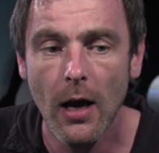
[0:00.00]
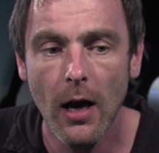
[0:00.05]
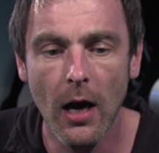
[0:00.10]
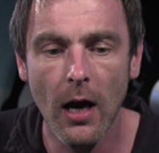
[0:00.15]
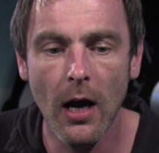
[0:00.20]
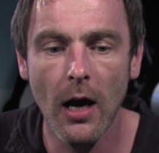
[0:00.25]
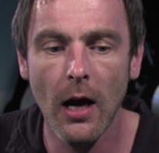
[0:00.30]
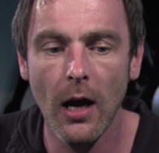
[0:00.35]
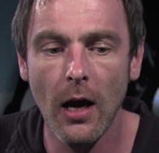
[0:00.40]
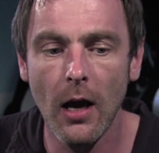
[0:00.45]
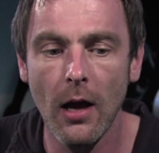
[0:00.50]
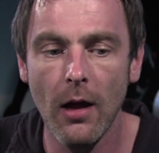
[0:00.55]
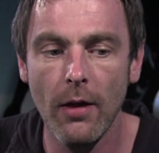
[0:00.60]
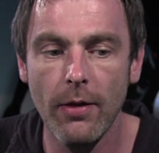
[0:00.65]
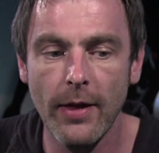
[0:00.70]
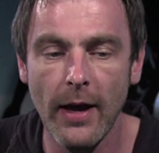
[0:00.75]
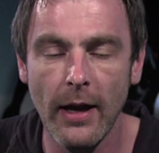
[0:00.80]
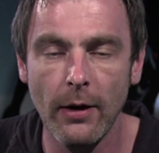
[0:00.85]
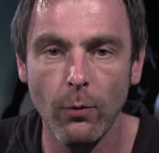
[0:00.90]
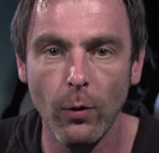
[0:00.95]

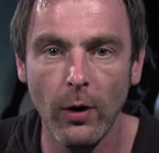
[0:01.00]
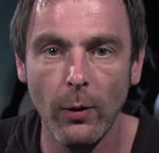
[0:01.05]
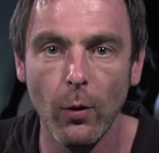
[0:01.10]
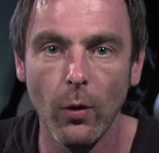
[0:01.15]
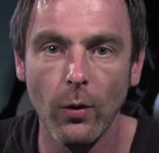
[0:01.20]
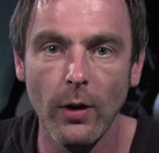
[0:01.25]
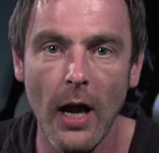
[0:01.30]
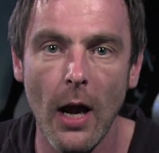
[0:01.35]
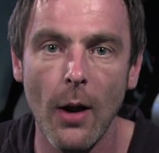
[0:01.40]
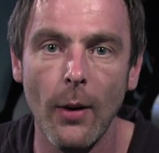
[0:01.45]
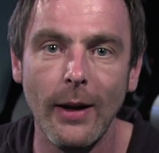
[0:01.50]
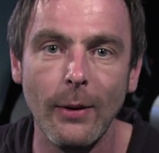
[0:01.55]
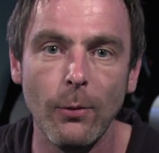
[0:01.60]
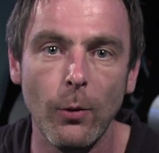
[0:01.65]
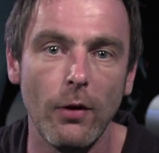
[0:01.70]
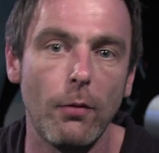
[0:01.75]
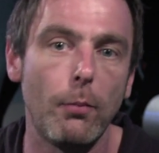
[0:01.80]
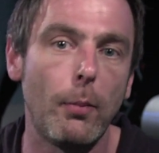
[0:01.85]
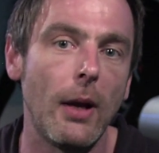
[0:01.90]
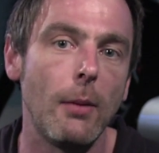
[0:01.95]
then we will know
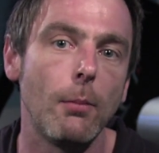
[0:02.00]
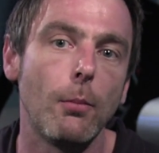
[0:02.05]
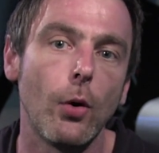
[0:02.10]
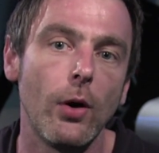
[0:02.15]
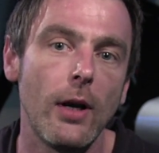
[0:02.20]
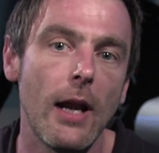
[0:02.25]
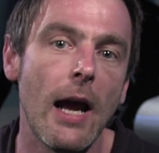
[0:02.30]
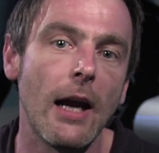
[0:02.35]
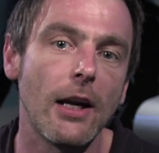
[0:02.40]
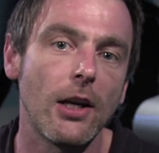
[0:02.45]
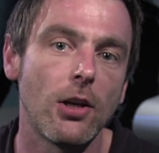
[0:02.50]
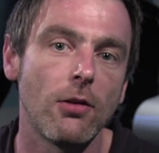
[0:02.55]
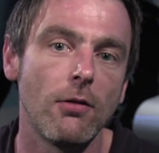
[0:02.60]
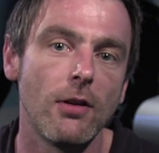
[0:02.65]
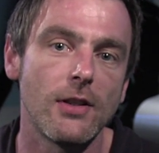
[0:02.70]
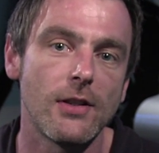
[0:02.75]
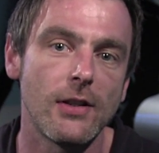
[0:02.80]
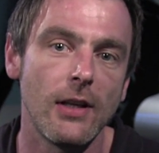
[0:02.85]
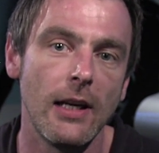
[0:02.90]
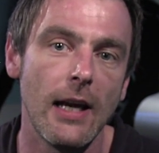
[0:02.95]
with pinpoint
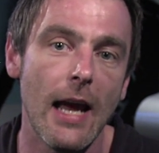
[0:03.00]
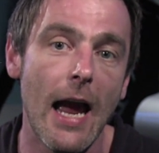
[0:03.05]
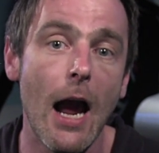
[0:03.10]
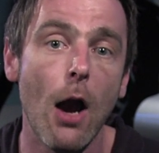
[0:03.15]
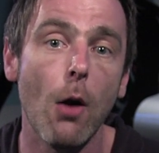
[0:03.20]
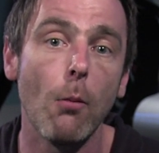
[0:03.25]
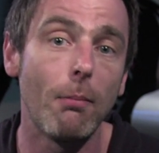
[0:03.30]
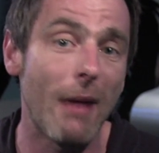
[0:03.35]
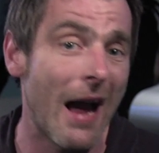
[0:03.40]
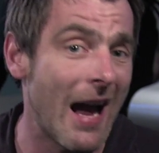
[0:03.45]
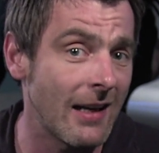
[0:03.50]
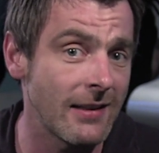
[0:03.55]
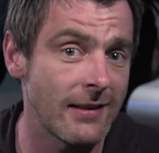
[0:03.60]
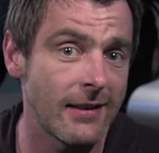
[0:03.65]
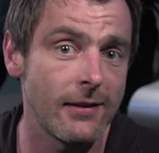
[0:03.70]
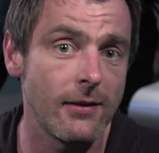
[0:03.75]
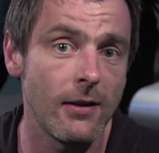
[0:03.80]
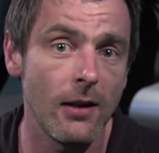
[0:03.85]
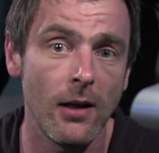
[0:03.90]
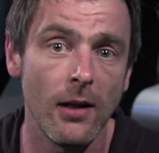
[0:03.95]
accuracy how bad
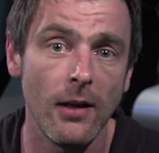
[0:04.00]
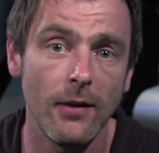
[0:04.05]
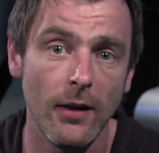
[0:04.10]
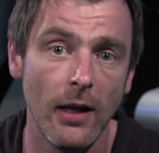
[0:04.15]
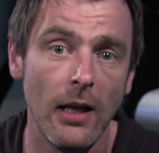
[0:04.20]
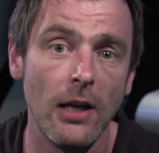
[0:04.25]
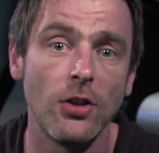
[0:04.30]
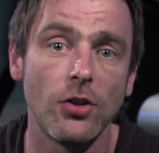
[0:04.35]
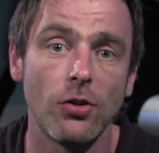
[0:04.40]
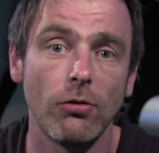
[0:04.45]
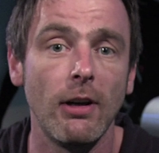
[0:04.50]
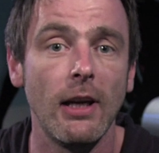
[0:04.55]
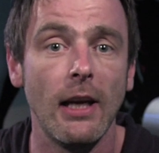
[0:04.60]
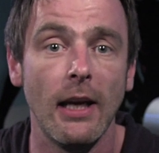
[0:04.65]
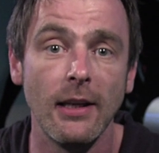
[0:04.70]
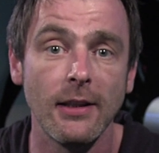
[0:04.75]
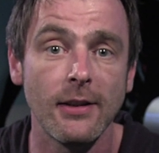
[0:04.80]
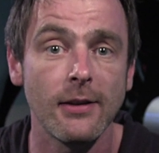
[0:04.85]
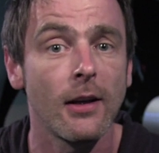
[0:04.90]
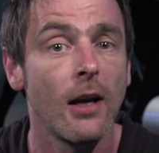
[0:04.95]
the injury
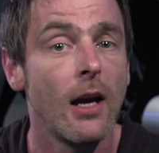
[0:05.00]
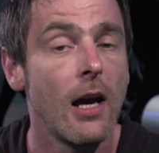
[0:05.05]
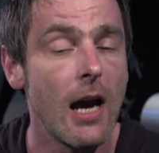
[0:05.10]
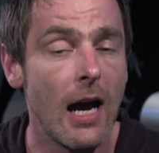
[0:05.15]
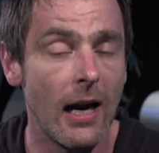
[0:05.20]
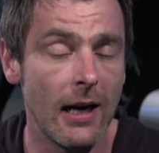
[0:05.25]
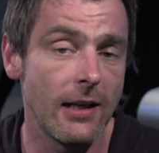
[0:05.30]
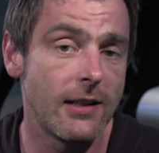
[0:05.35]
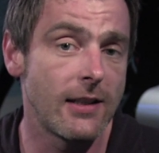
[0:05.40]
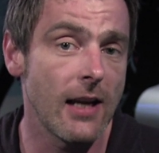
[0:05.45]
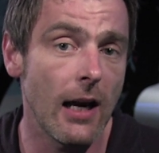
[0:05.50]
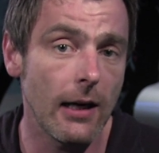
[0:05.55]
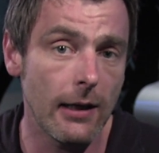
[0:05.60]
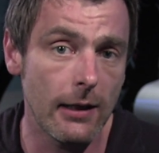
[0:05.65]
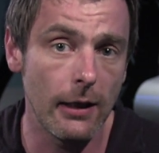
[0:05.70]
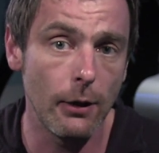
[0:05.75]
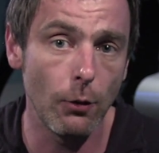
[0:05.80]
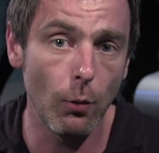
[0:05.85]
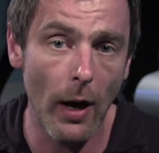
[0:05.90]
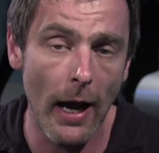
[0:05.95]
is and
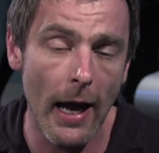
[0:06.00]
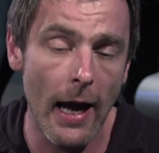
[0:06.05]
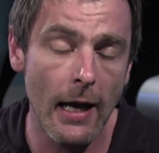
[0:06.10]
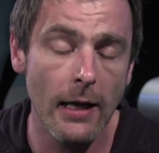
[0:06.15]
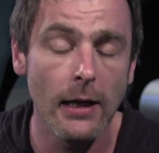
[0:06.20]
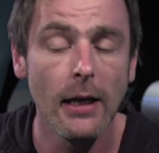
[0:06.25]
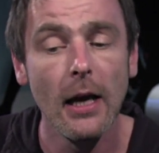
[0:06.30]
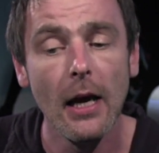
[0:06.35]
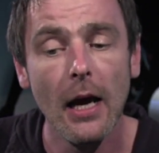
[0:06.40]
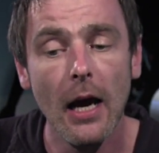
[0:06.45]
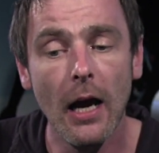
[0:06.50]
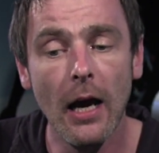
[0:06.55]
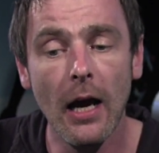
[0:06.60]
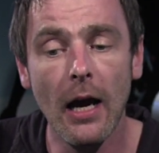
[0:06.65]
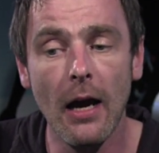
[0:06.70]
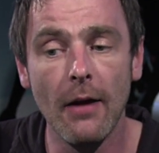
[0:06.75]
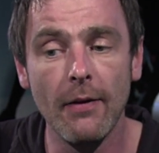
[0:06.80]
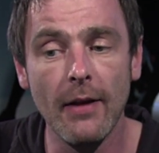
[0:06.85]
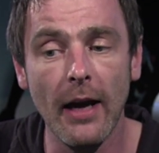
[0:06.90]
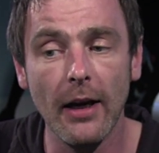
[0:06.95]
exactly where,
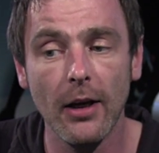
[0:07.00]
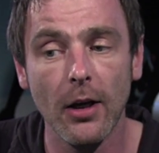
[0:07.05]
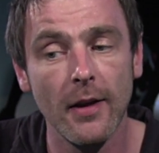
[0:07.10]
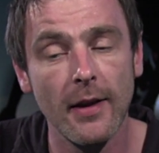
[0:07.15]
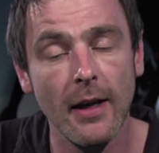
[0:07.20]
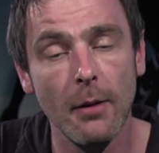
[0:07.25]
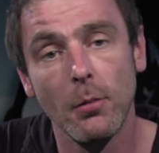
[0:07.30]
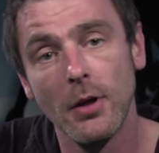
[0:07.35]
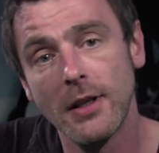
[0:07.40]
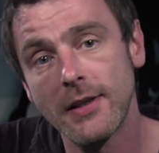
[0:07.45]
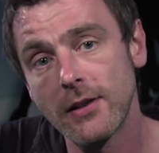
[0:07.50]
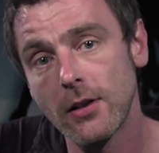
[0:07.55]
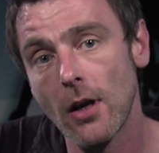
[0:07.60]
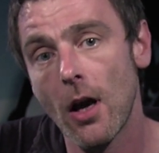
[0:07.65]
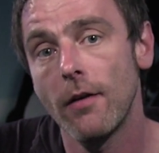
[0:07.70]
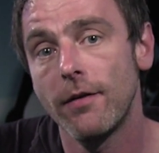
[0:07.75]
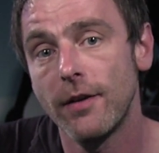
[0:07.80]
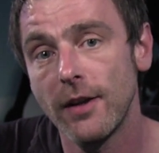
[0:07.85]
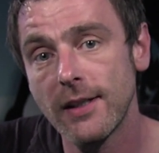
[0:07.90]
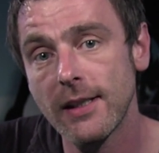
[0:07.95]
and that can then be
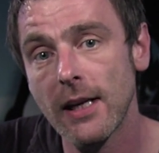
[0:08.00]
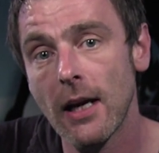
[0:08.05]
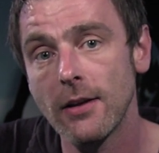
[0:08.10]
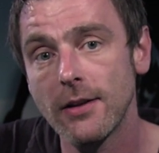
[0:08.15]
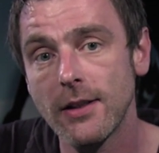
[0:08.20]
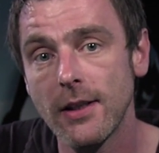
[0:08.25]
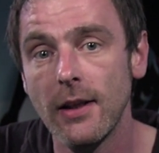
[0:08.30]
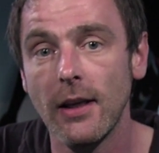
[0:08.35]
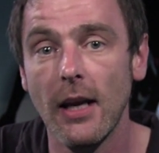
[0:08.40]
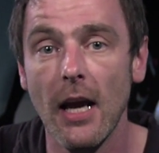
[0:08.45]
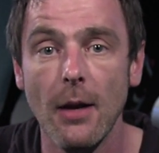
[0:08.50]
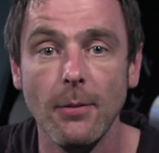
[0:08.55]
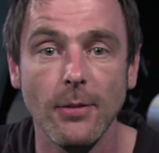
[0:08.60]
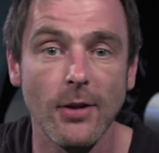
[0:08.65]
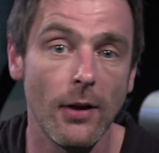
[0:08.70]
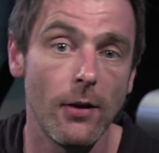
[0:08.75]
surfaced out to the game.